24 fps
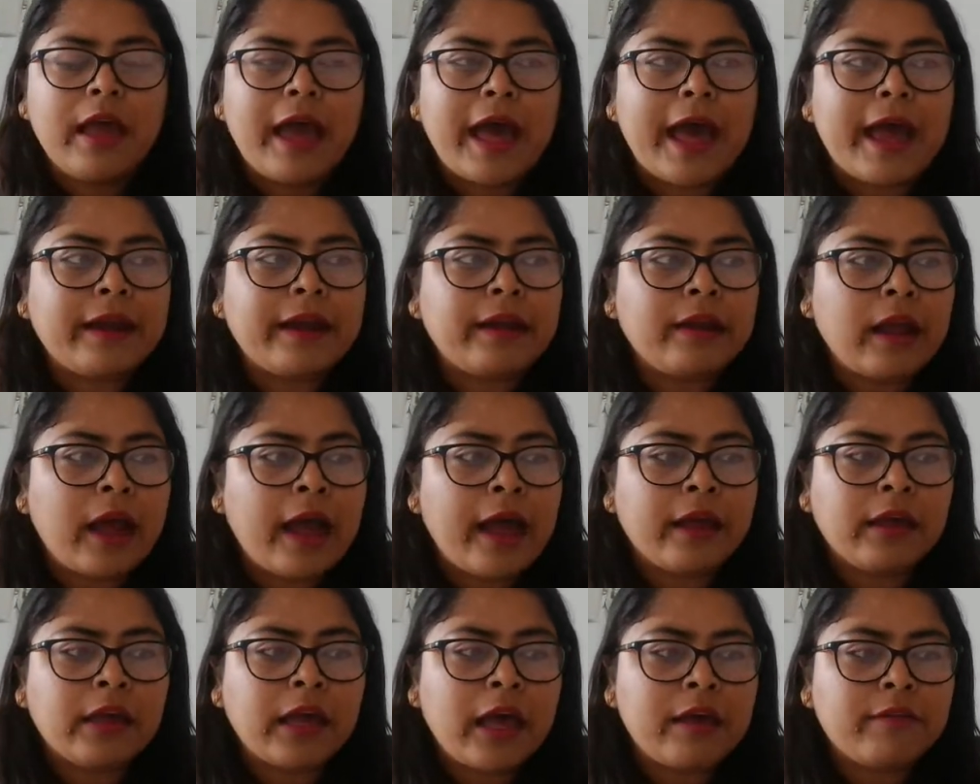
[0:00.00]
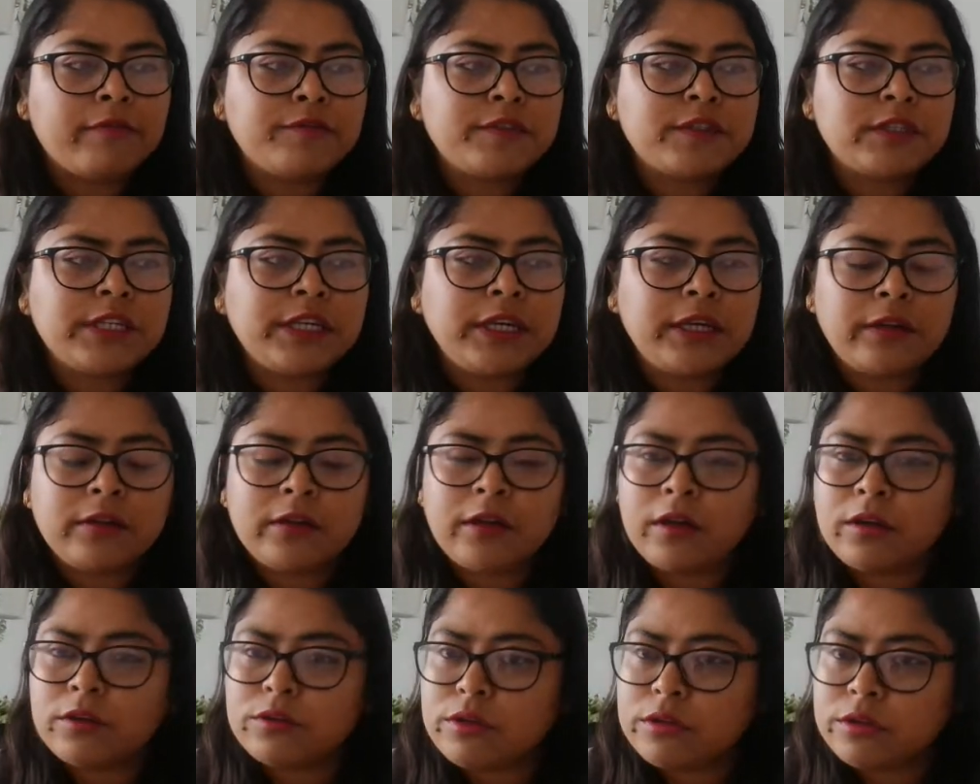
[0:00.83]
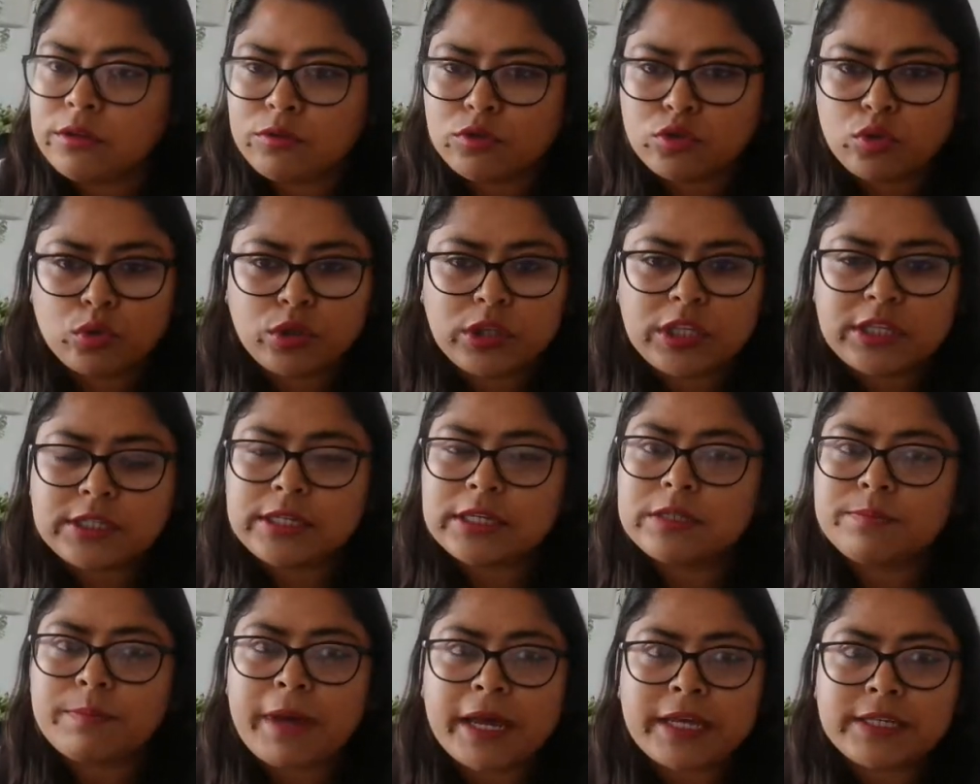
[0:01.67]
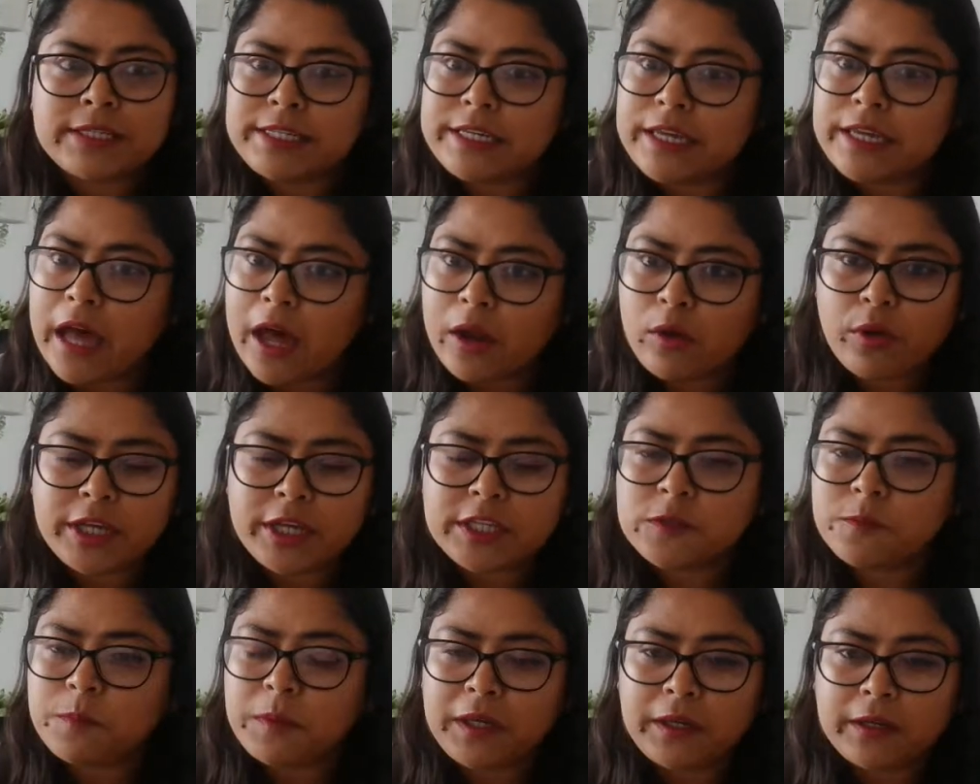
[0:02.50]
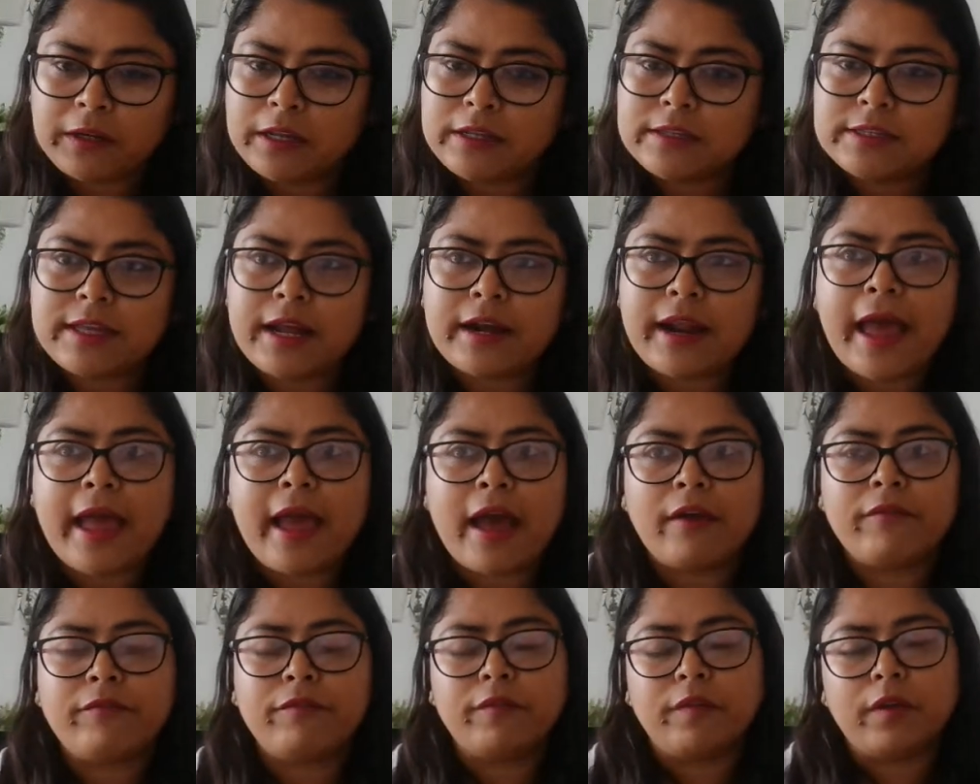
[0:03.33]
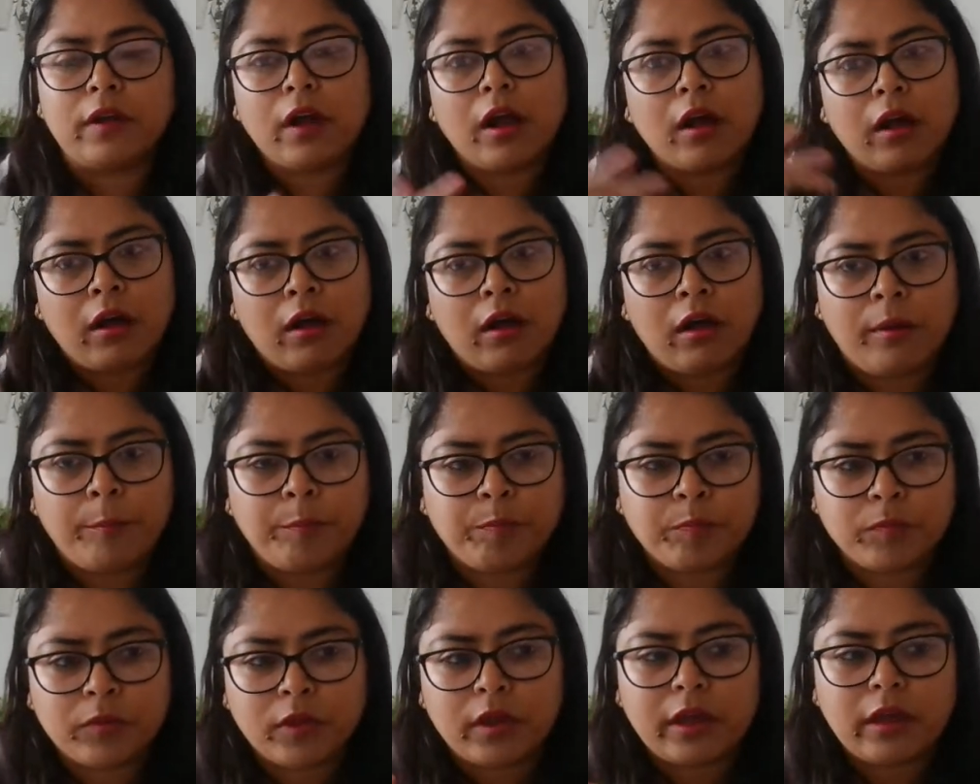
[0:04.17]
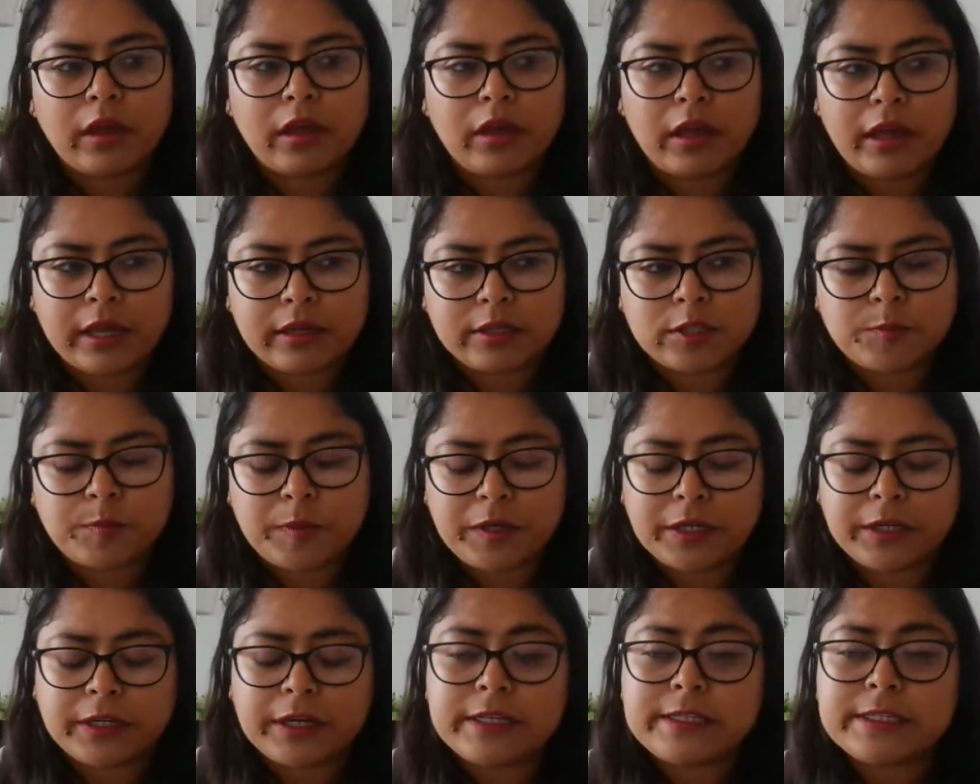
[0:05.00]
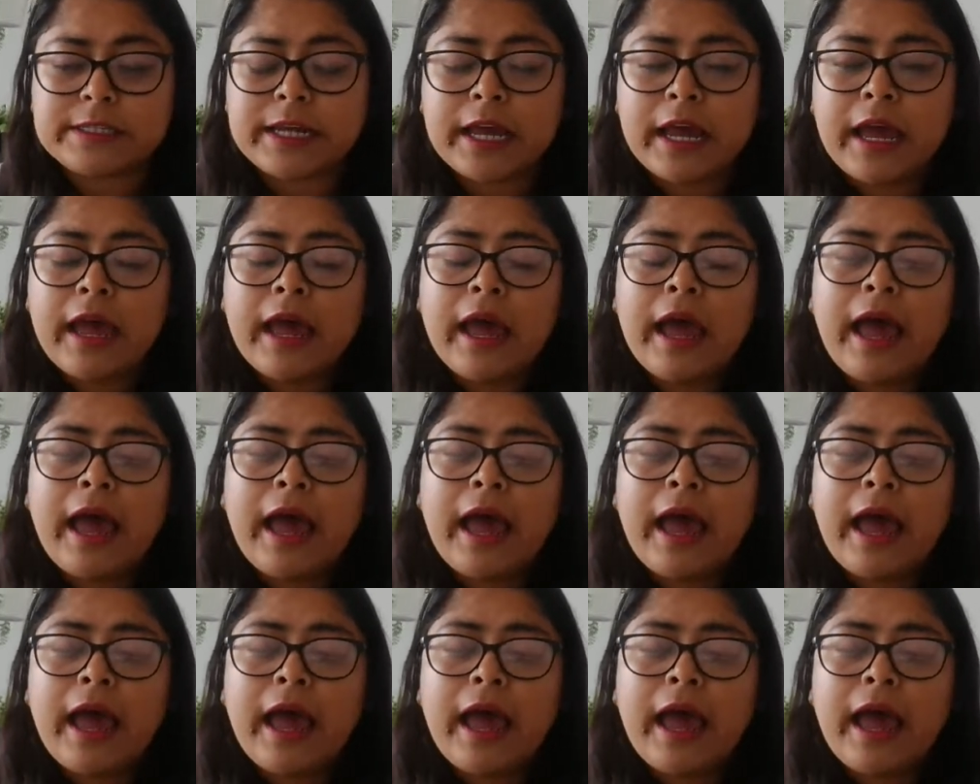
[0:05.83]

And I have seen, so this is my CRO experience that I have experienced.